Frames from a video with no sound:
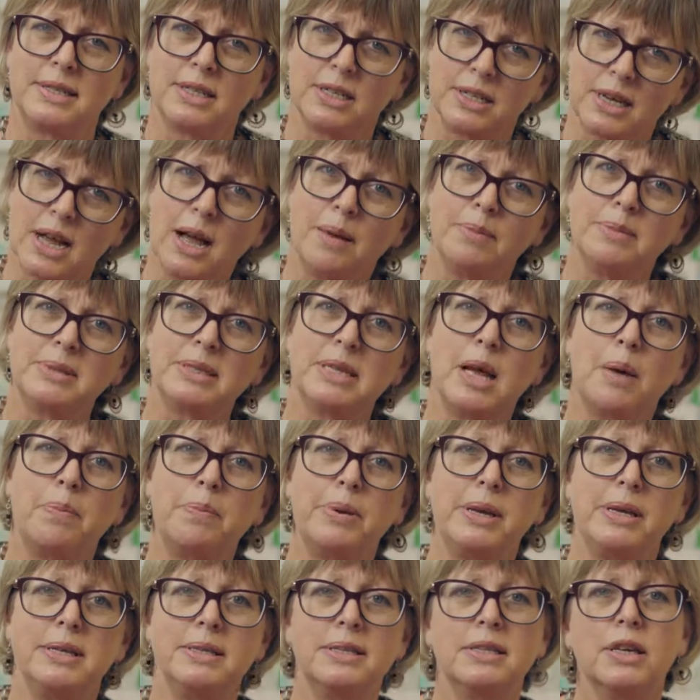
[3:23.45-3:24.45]
that comes
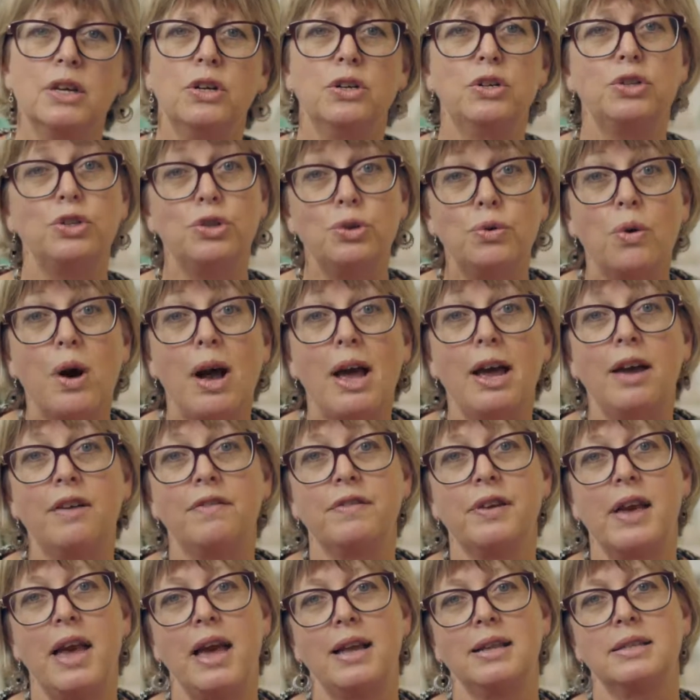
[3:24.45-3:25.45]
up is, do I
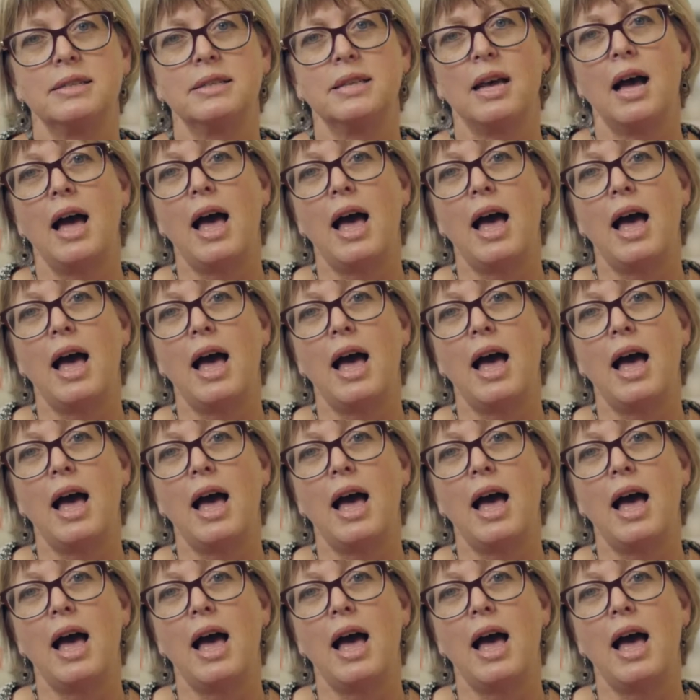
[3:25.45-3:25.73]
have cancer?